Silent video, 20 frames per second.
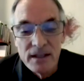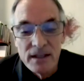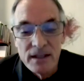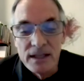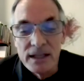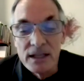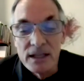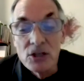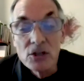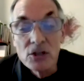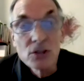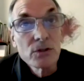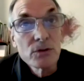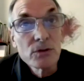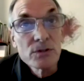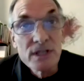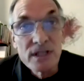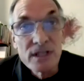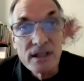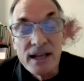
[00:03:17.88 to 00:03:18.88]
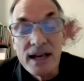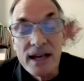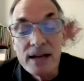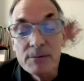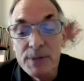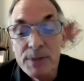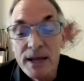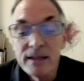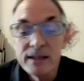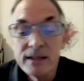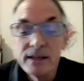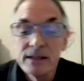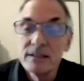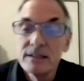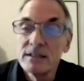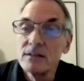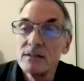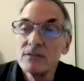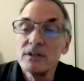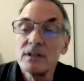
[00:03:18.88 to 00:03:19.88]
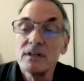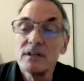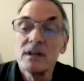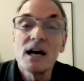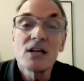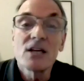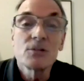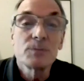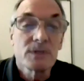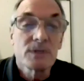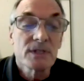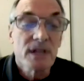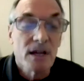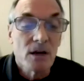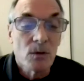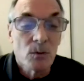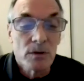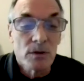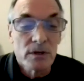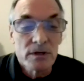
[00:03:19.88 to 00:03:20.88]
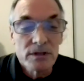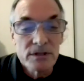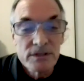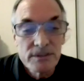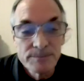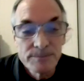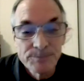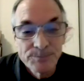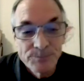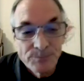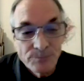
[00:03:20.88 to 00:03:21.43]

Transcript: And he includes in that palliative and hospice care workers.